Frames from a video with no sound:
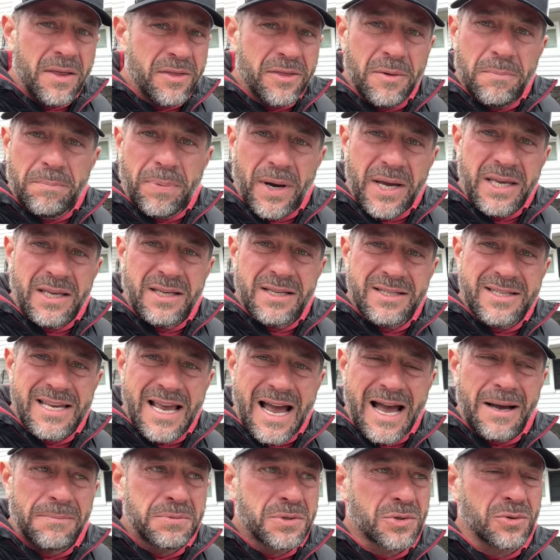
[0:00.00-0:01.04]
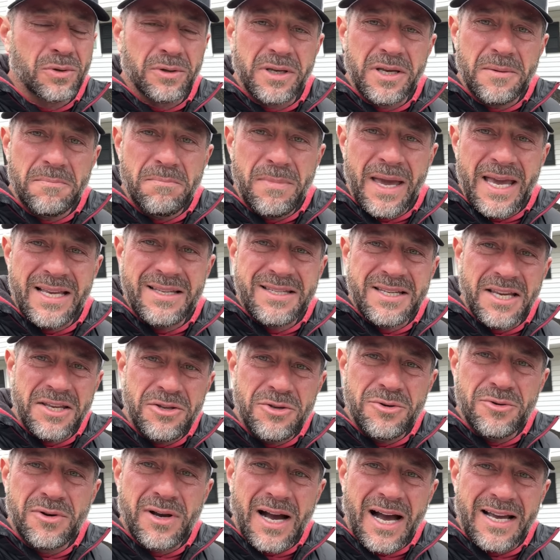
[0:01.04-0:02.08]
the bike is absolutely amazing.
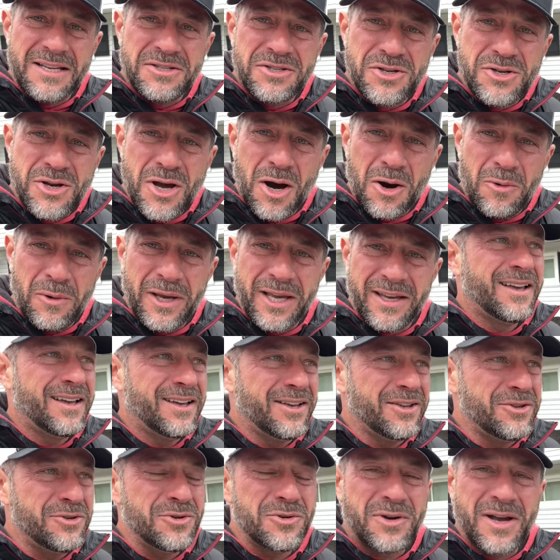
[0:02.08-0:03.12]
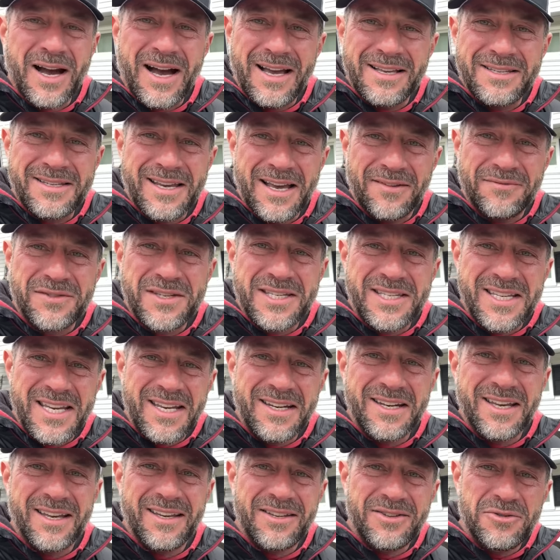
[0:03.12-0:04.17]
You guys know it, you guys have seen
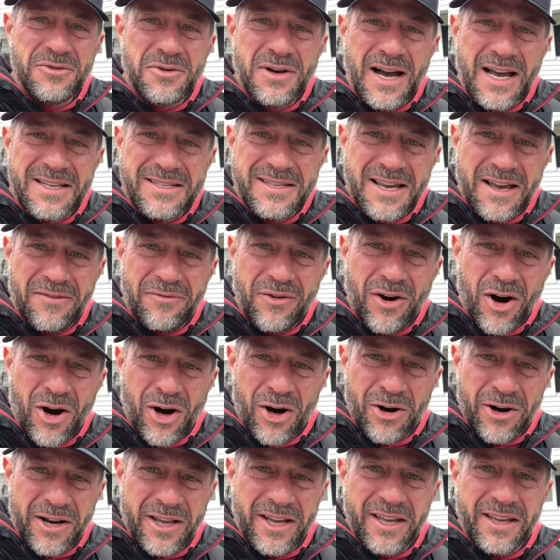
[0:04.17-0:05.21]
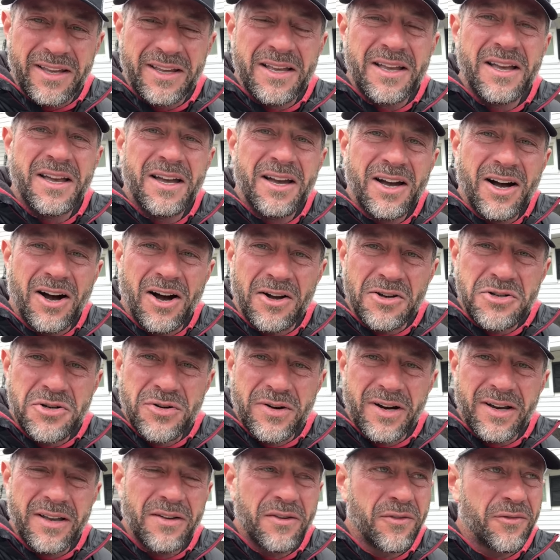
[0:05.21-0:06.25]
it, you guys have heard it. one
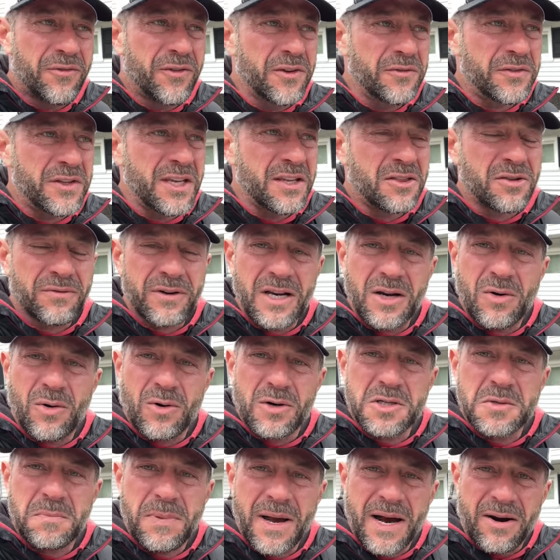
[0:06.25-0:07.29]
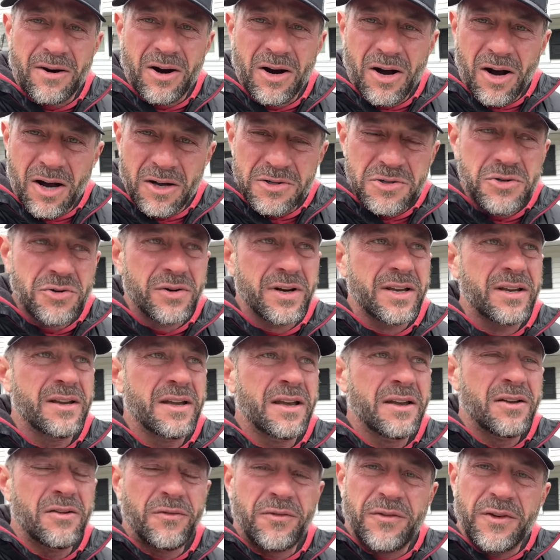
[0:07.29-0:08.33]
hundred fifty-three horsepower, one hundred
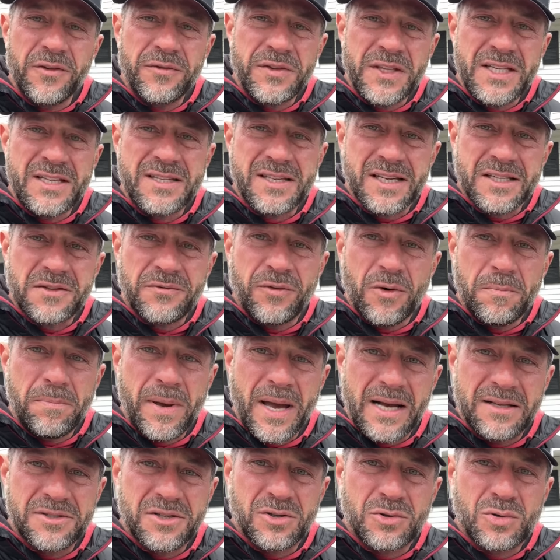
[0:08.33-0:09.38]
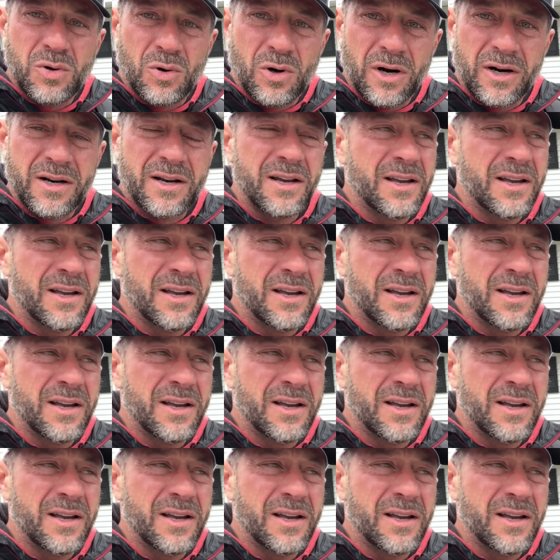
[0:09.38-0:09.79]
fifty-six foot-pounds of torque.